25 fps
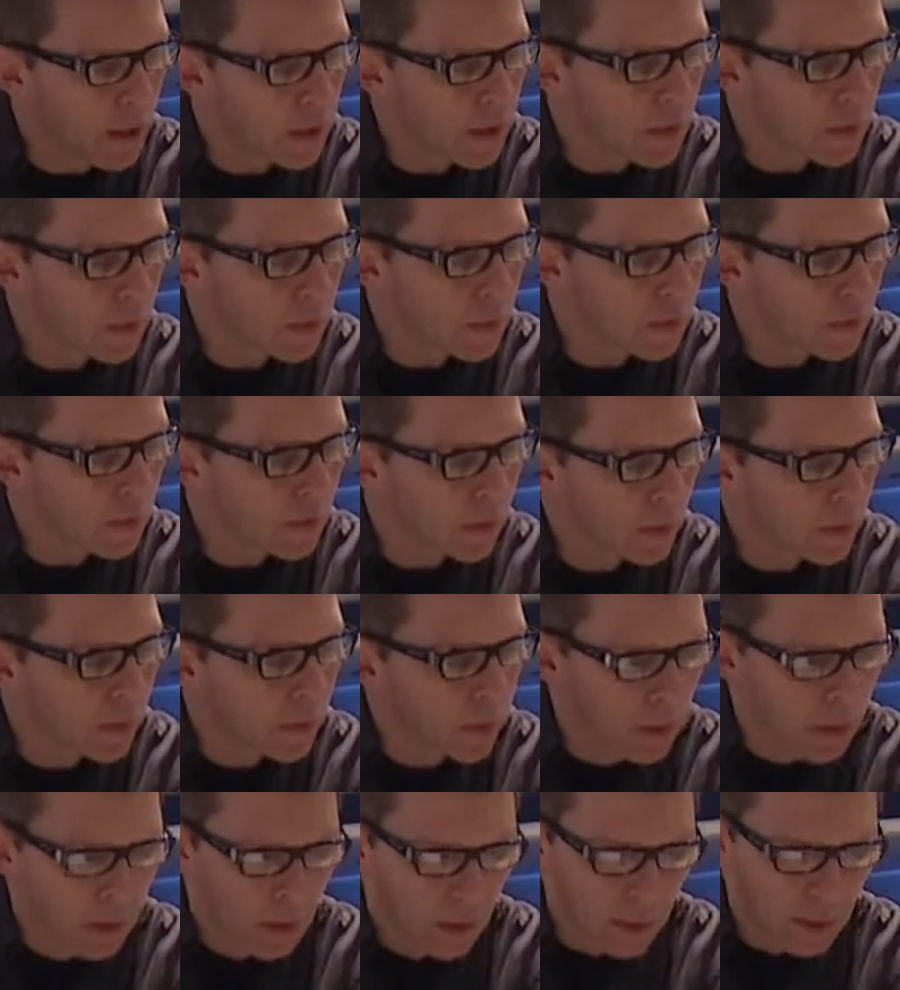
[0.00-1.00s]
and give
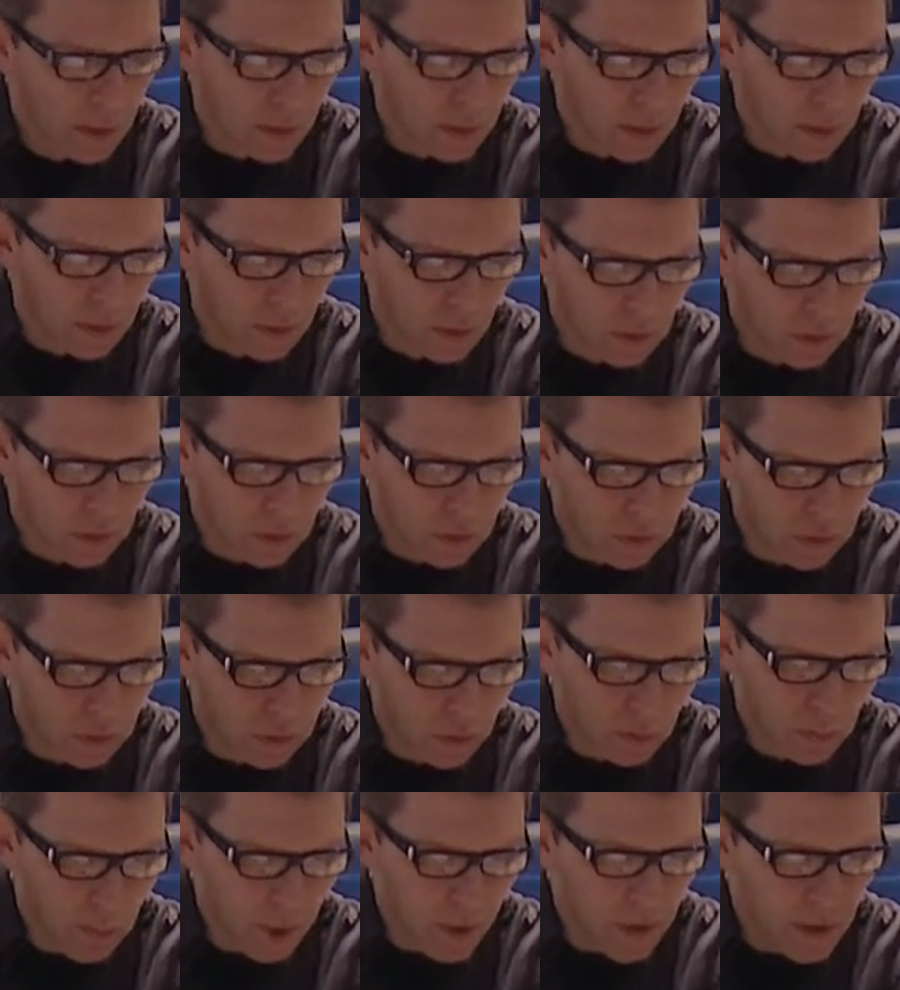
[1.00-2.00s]
hints to the entire
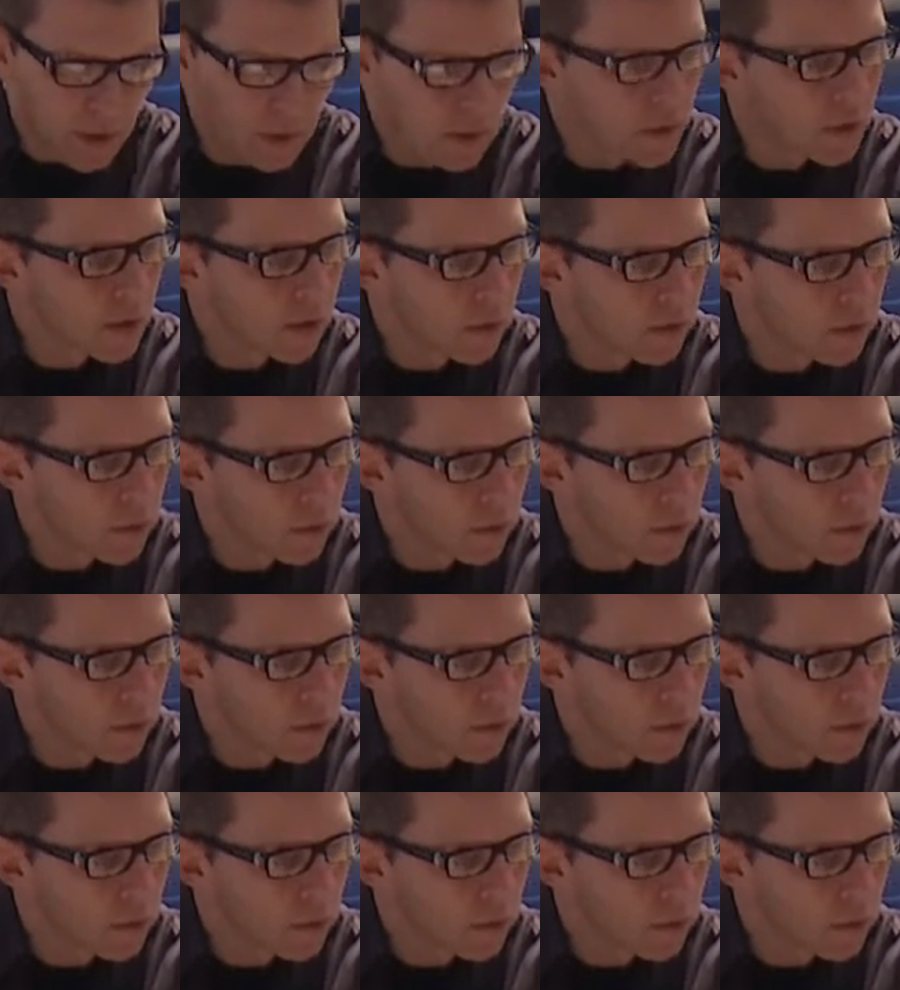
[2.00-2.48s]
class.